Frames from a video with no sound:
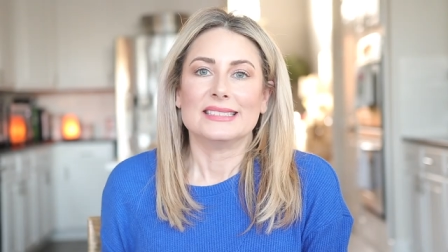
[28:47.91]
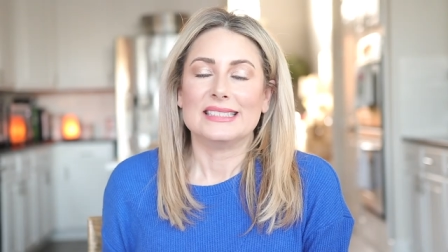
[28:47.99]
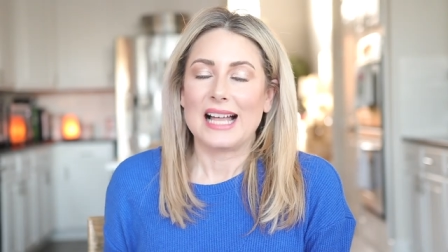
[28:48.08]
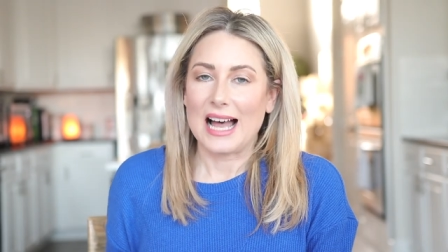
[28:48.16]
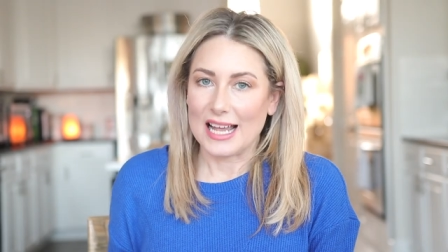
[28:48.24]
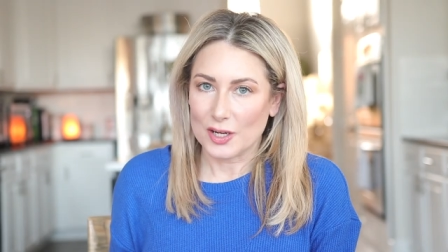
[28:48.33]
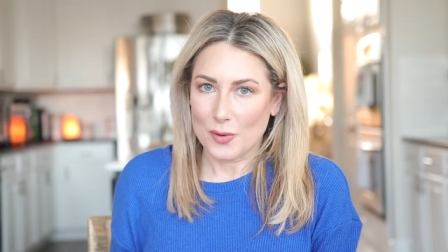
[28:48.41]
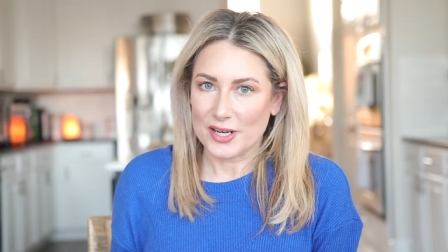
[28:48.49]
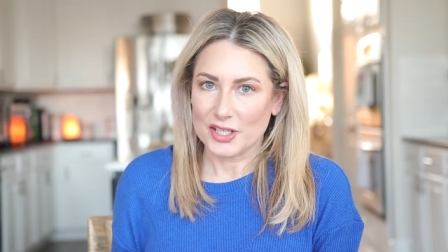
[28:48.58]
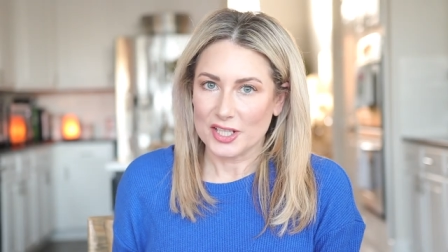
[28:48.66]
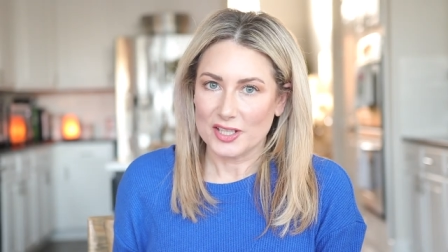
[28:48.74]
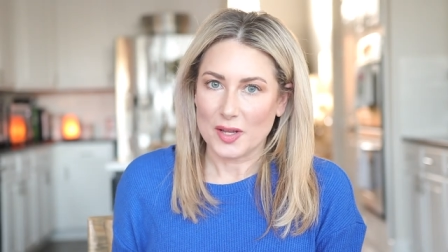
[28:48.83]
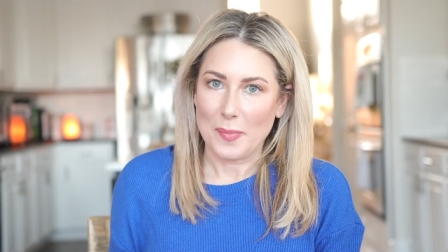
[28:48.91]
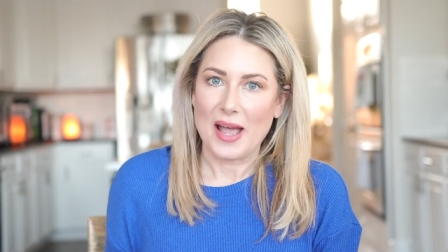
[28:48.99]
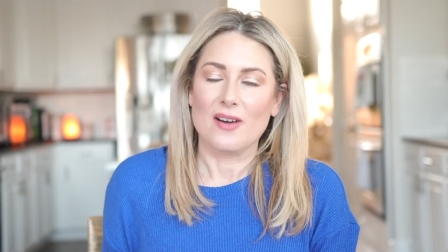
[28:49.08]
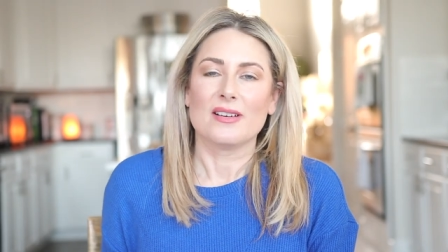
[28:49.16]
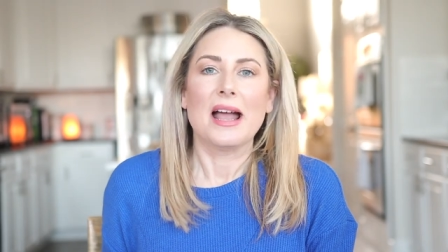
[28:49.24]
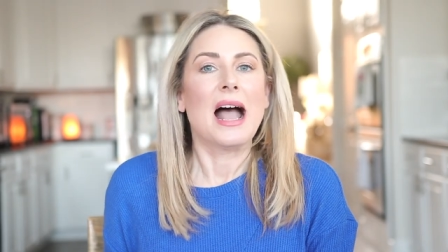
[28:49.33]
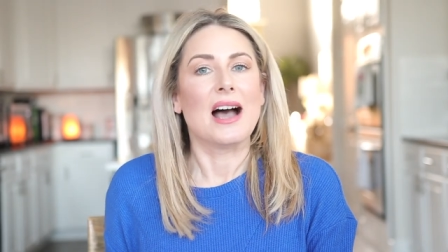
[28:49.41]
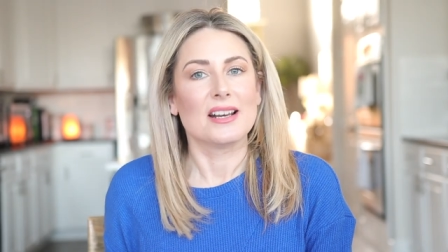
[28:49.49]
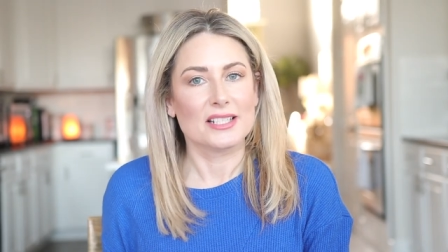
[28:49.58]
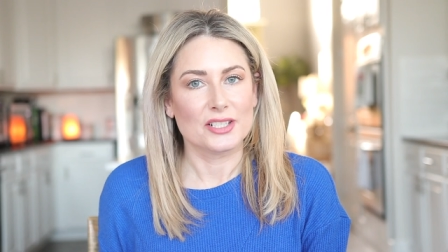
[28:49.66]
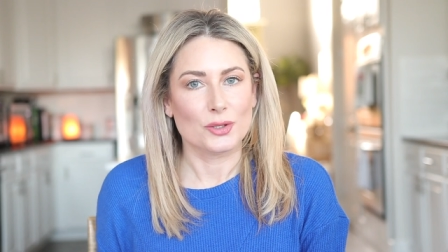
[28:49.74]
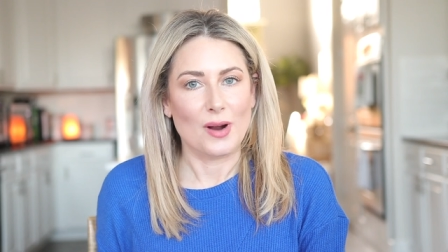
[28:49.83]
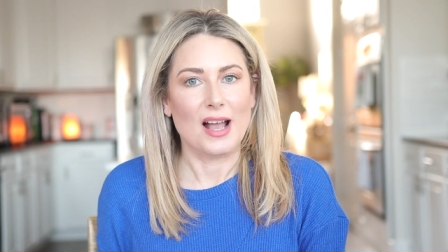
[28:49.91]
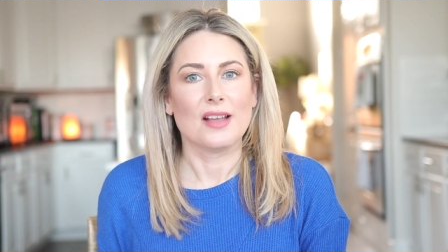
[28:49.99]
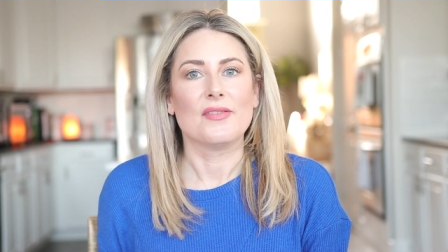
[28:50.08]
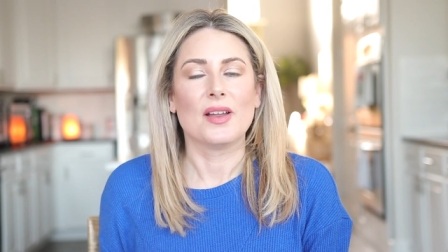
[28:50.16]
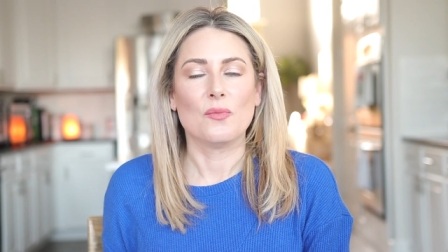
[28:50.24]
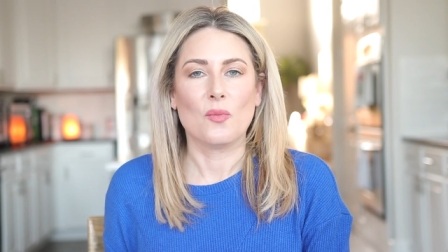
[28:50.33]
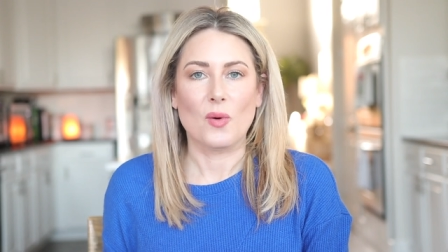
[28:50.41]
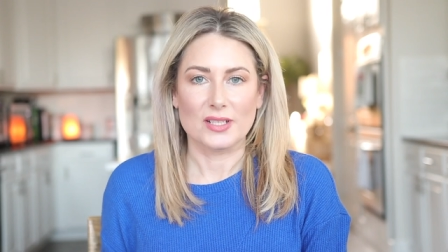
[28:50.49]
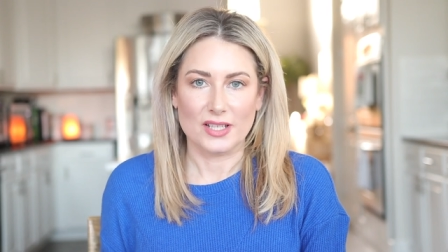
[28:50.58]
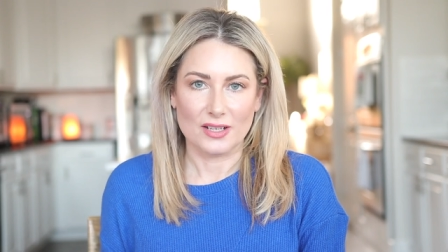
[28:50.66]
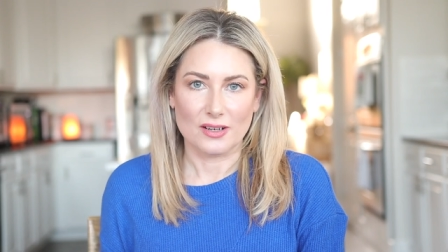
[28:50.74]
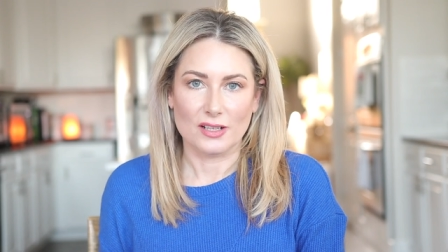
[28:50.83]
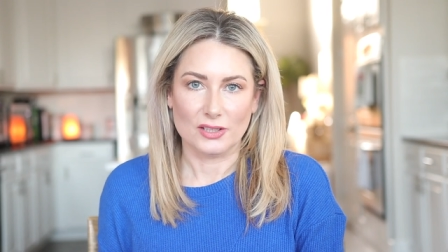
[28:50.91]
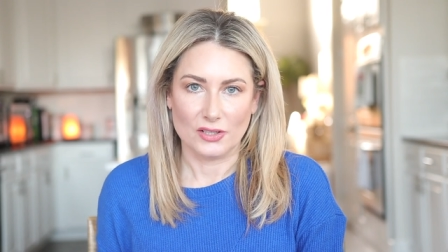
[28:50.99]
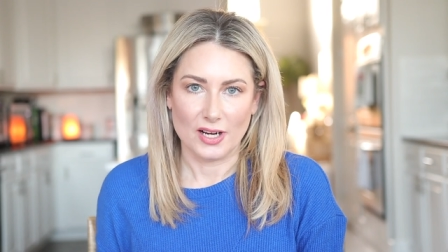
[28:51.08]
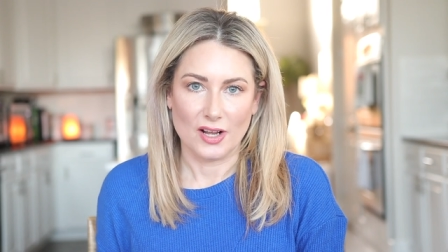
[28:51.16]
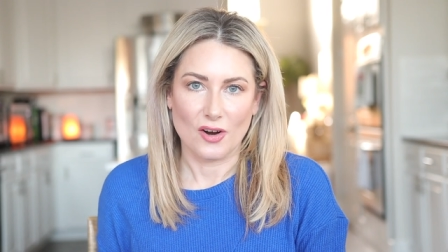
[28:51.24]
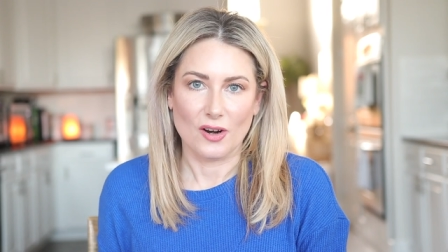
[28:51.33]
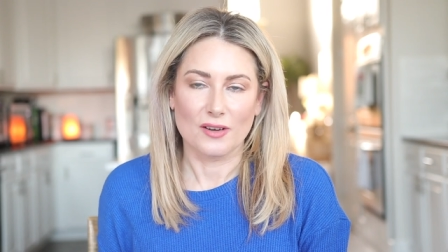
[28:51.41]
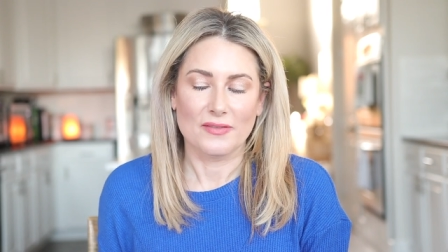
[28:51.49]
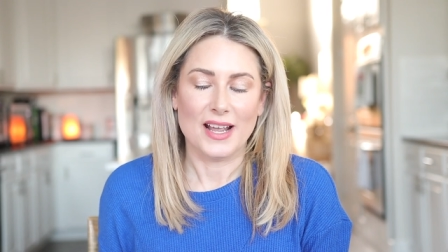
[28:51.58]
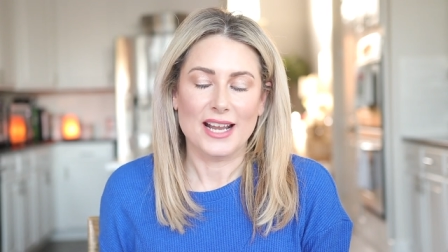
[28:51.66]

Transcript: lot of questions about how does it drive and was there a learning curve?